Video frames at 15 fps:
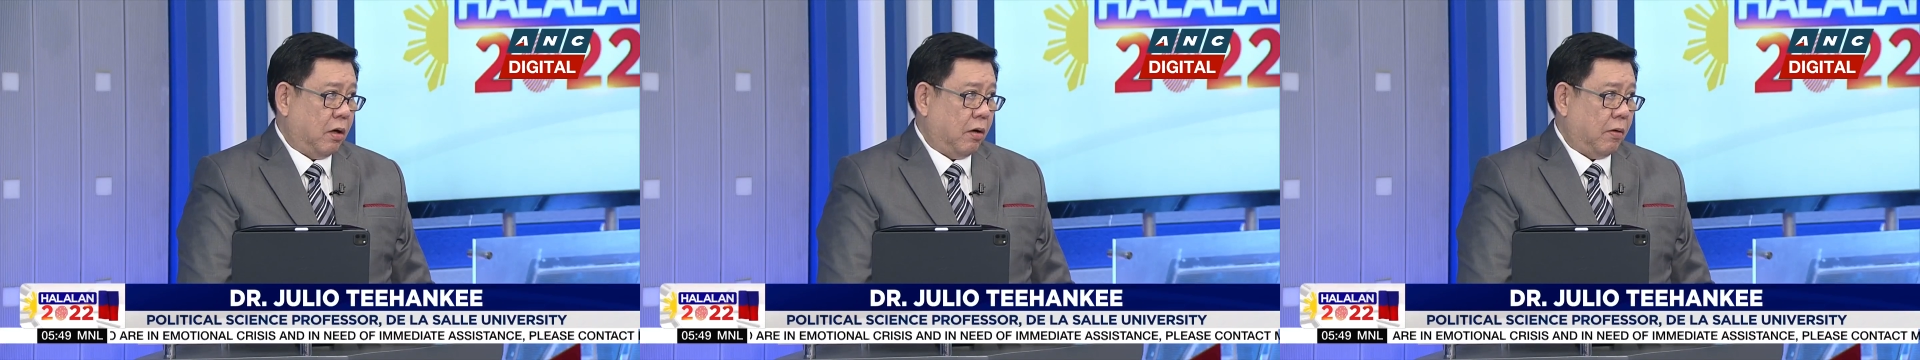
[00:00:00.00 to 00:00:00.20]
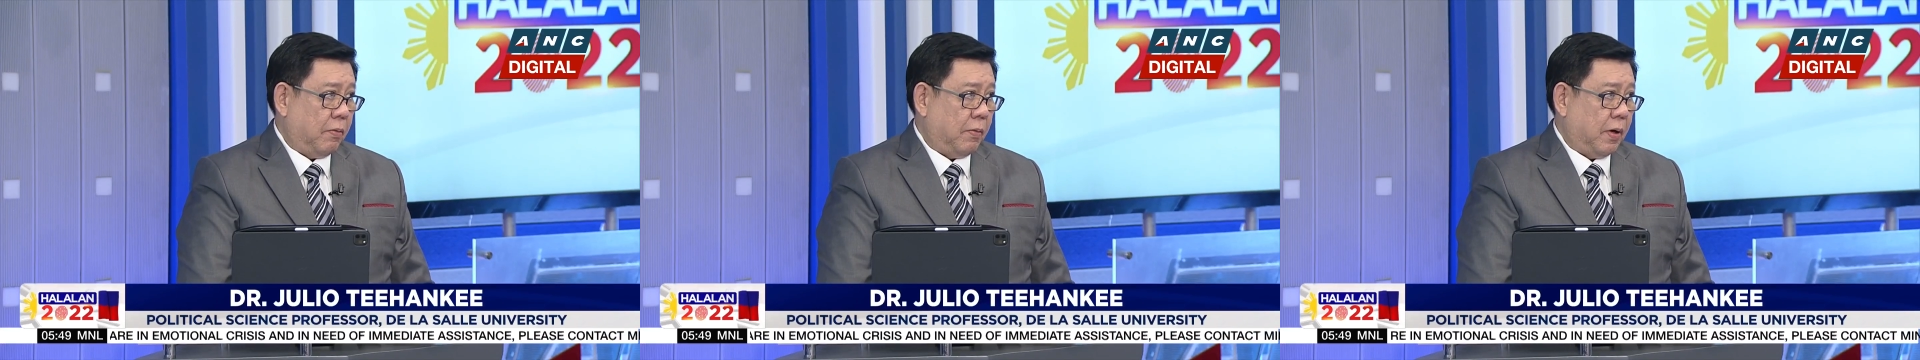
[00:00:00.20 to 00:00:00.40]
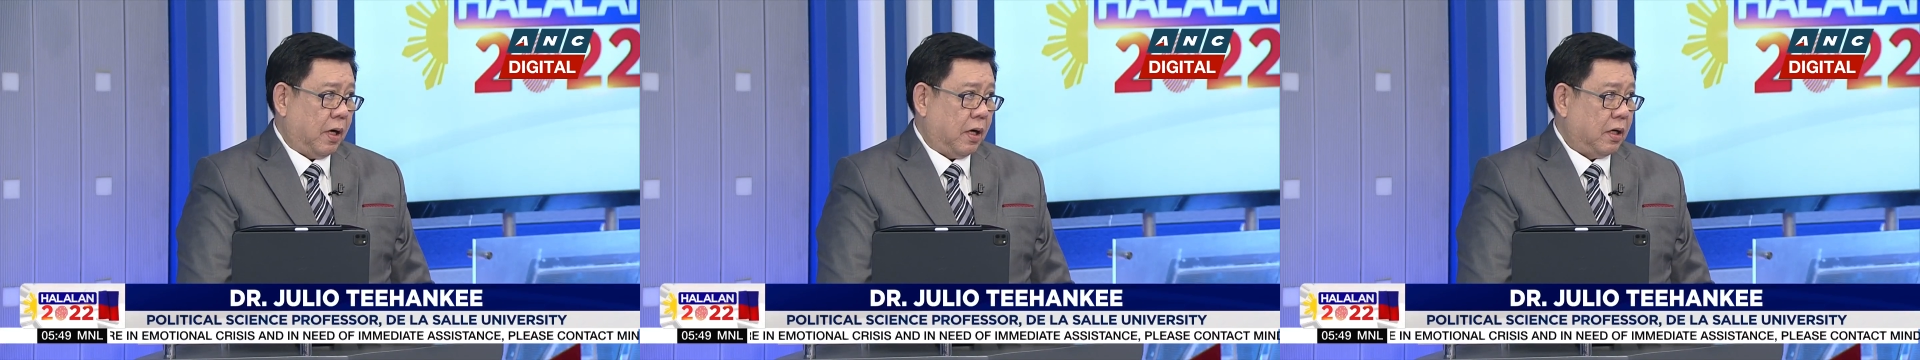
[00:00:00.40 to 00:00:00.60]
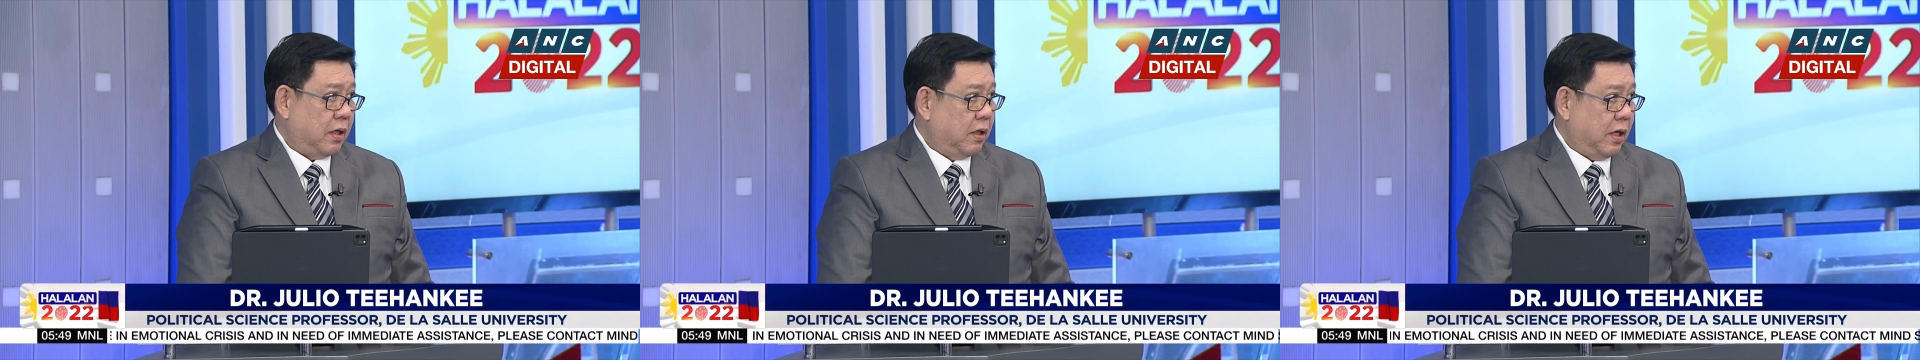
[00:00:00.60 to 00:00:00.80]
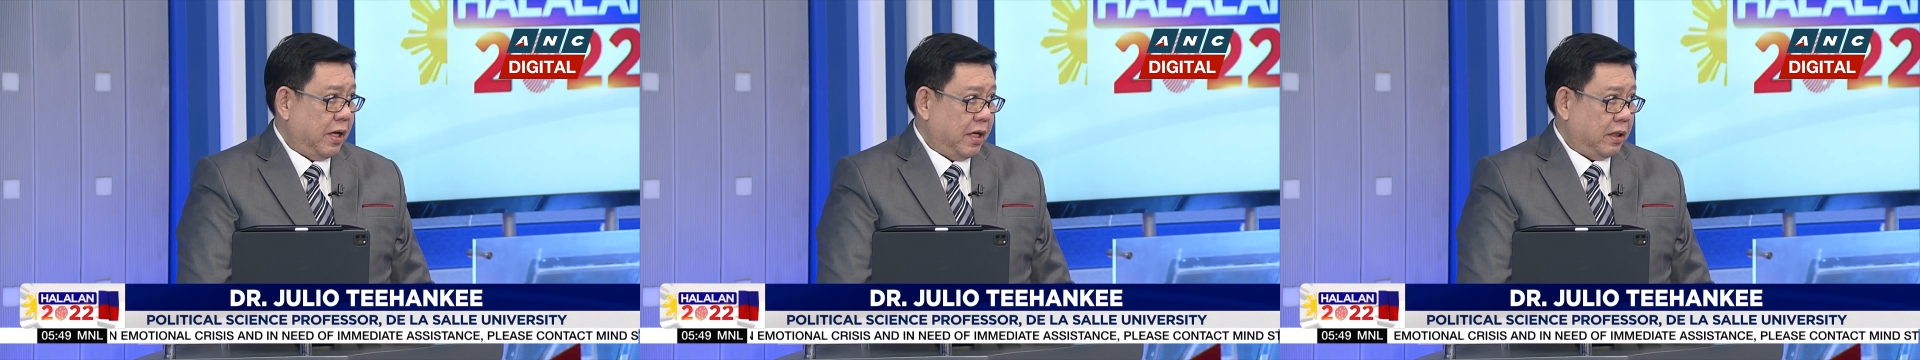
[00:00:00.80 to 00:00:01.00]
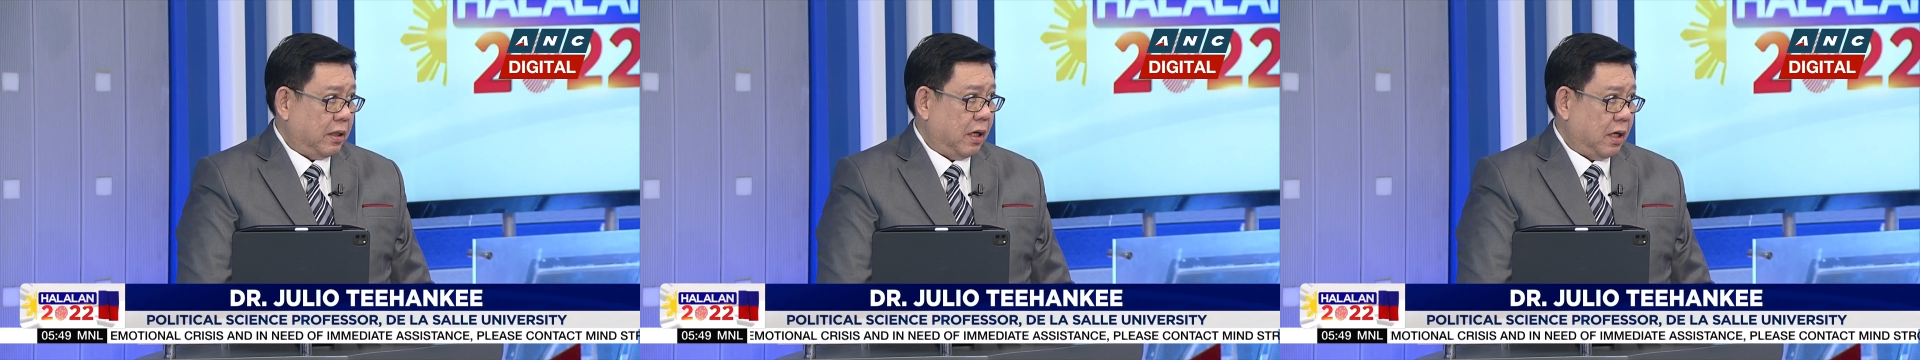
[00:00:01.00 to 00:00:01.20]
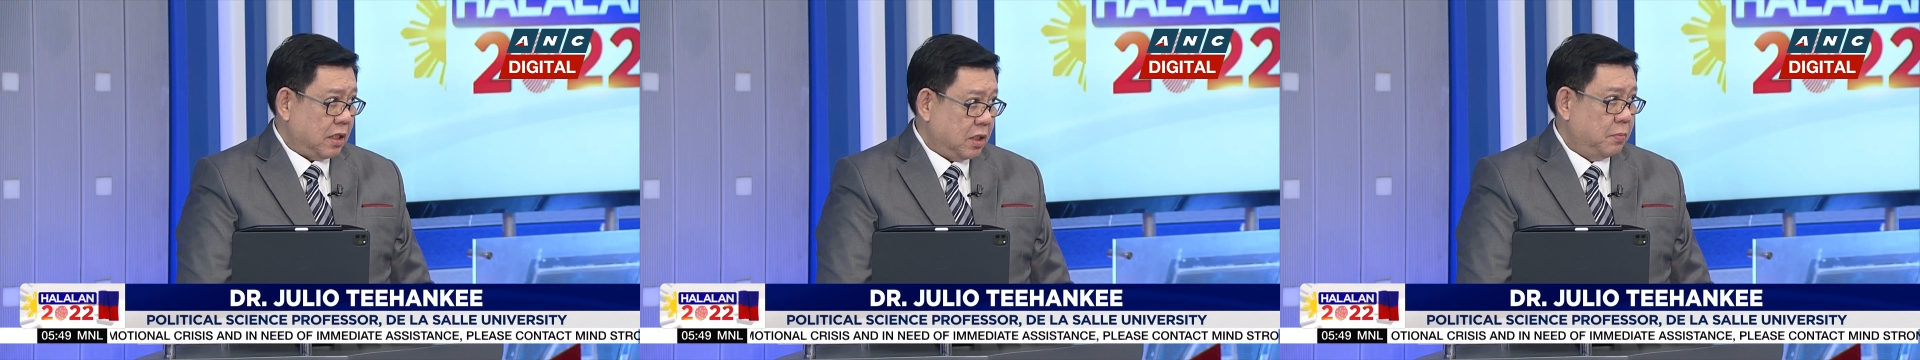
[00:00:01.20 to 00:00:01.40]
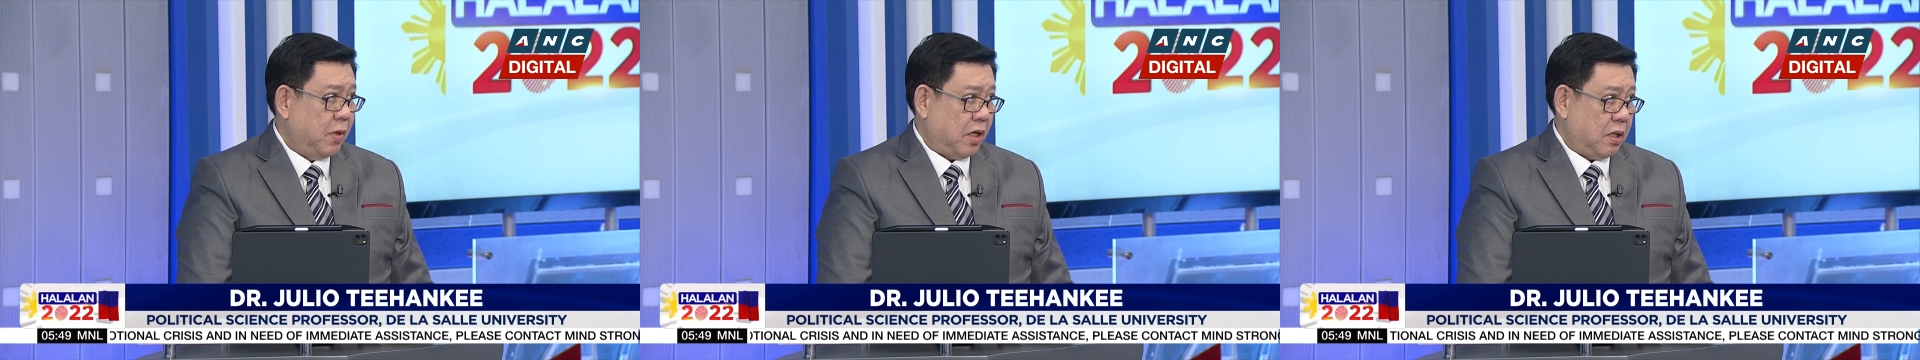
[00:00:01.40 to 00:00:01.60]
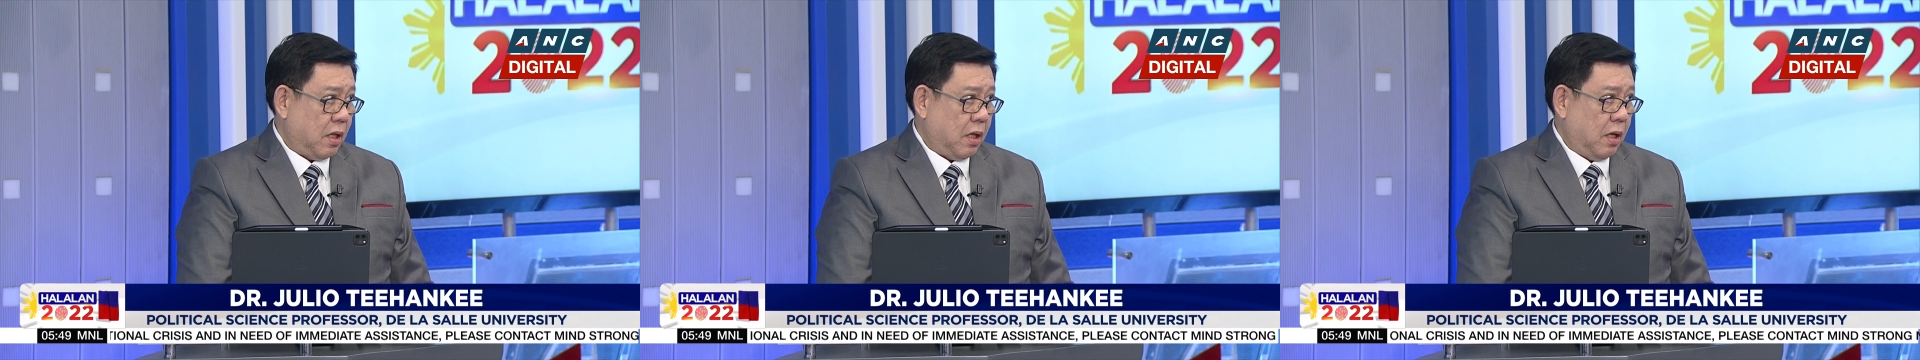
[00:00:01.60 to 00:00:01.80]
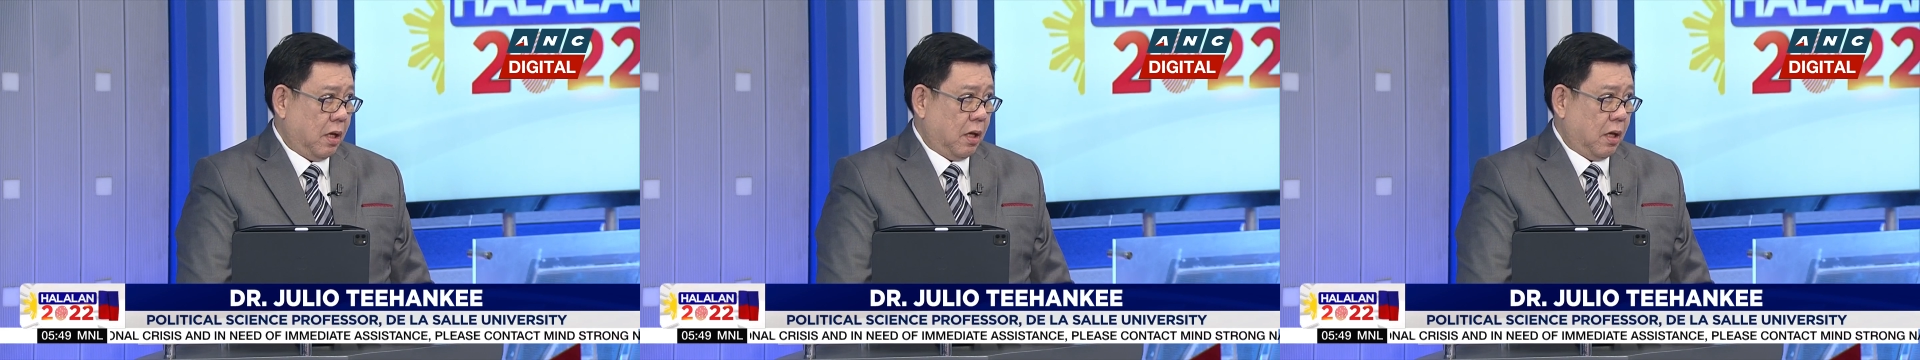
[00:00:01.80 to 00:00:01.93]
of her late husband,